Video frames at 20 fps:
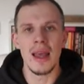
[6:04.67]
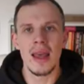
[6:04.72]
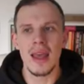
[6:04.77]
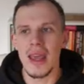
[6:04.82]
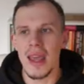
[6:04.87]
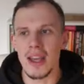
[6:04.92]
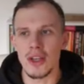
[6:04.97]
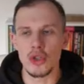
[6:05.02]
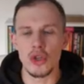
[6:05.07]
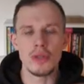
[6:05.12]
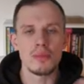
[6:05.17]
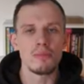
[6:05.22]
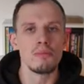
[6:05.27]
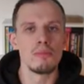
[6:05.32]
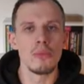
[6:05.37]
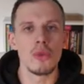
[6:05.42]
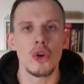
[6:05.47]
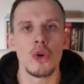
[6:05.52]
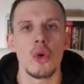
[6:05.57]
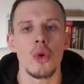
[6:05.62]
It's just
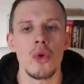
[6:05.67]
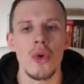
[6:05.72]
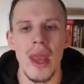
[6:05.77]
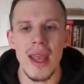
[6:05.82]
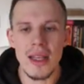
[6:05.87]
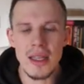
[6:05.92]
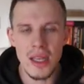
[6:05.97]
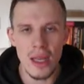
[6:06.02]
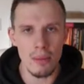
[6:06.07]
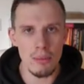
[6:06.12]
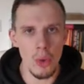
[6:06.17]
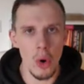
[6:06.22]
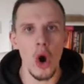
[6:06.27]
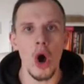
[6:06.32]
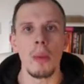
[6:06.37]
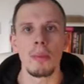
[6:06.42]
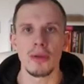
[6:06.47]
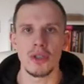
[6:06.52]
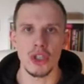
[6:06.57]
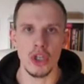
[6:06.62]
creating more
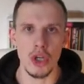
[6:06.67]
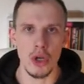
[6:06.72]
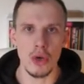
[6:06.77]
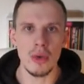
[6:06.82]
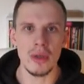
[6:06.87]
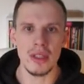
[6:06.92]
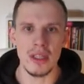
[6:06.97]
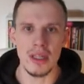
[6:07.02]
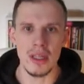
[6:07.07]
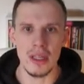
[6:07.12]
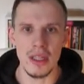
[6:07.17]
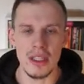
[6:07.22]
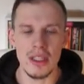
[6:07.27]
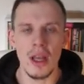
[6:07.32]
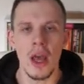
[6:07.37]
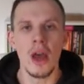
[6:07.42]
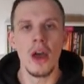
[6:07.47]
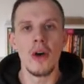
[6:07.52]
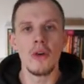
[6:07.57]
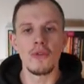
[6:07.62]
opportunities
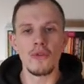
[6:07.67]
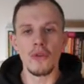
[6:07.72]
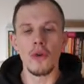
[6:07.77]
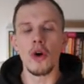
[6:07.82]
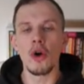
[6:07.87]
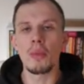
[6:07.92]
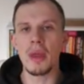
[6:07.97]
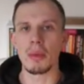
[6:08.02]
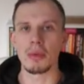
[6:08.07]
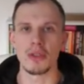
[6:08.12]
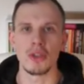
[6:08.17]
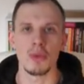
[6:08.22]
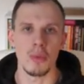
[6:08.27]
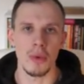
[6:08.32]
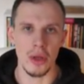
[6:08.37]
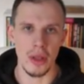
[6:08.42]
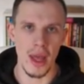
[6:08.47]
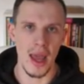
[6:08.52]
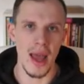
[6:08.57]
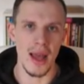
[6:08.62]
for people to put
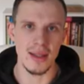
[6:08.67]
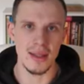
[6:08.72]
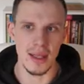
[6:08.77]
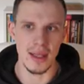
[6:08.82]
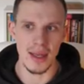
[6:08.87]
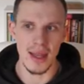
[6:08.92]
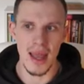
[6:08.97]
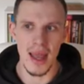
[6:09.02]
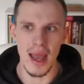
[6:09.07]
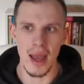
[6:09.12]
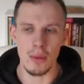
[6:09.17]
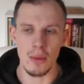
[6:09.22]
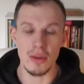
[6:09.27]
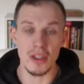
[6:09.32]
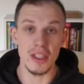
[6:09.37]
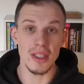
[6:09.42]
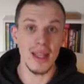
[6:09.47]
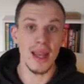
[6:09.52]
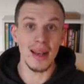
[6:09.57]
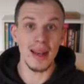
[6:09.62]
their hands in the air, which is
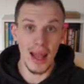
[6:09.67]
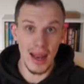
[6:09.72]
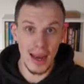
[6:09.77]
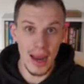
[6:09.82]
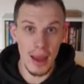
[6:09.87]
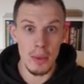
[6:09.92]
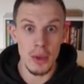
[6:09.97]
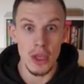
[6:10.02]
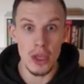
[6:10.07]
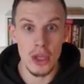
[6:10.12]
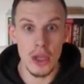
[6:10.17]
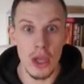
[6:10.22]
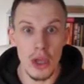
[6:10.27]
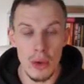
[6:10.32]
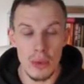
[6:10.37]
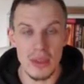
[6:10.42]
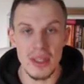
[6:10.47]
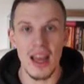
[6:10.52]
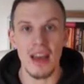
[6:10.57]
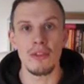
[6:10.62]
then allowing you
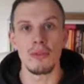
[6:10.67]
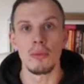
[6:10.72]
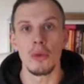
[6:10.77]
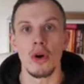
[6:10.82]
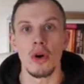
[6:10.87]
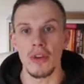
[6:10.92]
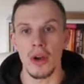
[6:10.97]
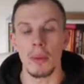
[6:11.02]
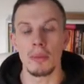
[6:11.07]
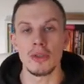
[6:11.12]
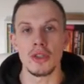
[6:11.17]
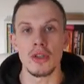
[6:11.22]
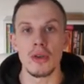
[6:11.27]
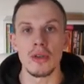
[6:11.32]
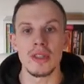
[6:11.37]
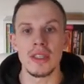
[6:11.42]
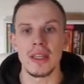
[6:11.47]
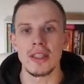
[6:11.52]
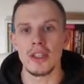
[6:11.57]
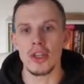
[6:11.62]
to have more of an
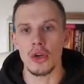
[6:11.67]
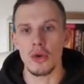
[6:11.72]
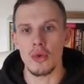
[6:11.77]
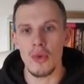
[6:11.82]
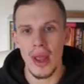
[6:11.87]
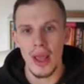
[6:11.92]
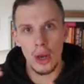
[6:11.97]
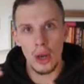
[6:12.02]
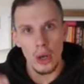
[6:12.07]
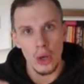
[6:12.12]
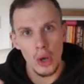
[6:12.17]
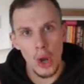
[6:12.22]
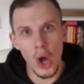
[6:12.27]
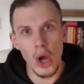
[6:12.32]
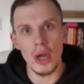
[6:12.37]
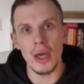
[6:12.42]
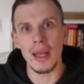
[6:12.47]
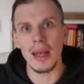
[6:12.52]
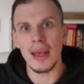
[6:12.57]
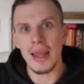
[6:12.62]
opportunity to create a longer
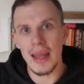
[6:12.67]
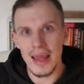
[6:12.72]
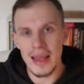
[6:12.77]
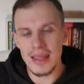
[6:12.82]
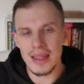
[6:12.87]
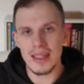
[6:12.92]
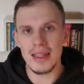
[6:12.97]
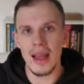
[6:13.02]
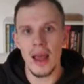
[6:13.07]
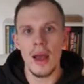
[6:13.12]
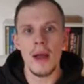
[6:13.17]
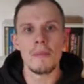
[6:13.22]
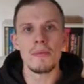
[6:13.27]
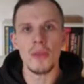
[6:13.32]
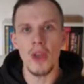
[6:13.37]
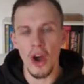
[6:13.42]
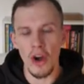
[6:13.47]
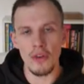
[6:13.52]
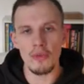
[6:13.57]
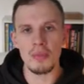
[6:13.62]
list
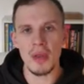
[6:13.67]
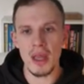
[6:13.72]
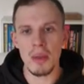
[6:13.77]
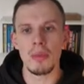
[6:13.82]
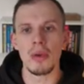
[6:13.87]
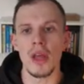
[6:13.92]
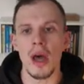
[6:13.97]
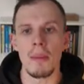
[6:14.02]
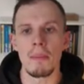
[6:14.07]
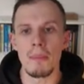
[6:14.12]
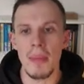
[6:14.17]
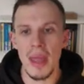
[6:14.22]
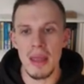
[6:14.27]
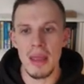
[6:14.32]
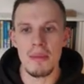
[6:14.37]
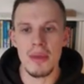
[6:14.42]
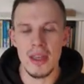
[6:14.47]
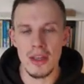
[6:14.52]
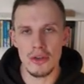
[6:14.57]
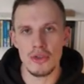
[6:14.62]
of people that are
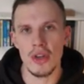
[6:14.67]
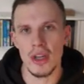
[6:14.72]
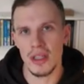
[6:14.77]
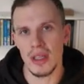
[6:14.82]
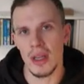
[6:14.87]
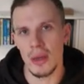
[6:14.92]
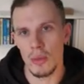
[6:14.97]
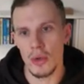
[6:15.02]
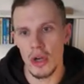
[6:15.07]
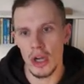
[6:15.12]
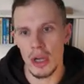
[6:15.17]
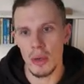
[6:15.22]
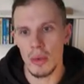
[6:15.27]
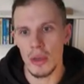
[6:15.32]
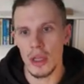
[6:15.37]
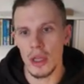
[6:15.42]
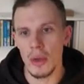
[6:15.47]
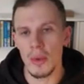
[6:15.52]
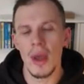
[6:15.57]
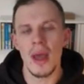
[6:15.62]
maybe interested in working with
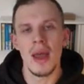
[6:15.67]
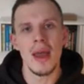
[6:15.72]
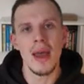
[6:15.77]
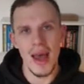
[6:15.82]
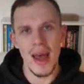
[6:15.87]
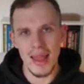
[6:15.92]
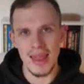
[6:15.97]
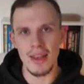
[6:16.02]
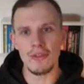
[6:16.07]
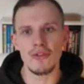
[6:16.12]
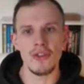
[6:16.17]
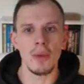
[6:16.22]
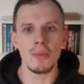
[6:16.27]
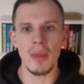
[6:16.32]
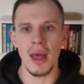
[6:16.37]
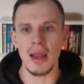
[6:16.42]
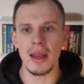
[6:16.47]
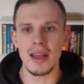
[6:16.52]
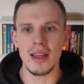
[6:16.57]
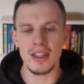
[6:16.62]
you, and then from that
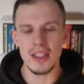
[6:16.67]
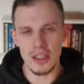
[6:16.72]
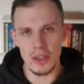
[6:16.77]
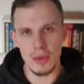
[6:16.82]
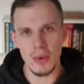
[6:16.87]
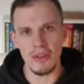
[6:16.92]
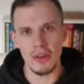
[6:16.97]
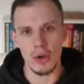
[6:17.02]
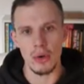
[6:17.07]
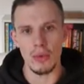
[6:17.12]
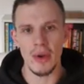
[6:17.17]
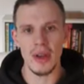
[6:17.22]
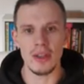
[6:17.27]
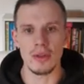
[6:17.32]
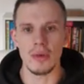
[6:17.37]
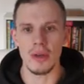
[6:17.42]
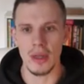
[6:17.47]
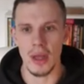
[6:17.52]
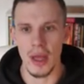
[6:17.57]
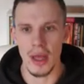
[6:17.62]
list you have a
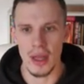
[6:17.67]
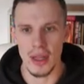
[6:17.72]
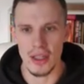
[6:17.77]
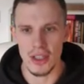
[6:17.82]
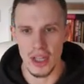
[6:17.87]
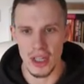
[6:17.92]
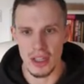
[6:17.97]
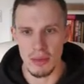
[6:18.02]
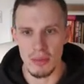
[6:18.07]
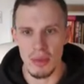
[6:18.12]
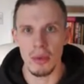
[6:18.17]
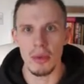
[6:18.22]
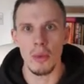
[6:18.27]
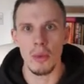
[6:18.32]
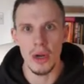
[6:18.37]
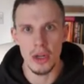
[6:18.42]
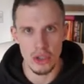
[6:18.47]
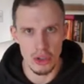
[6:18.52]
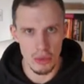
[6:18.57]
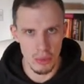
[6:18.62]
greater chance of people that want
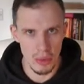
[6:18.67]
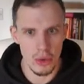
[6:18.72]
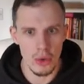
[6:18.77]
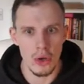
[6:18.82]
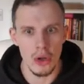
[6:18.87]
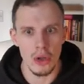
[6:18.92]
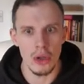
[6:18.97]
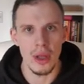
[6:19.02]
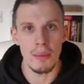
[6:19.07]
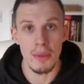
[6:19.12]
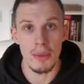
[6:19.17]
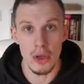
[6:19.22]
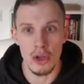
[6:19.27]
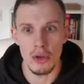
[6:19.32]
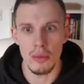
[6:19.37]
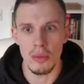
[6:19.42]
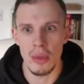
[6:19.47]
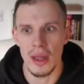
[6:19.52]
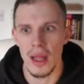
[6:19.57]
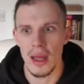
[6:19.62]
to jump on a call and become
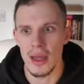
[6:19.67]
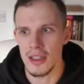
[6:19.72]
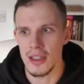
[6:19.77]
clients.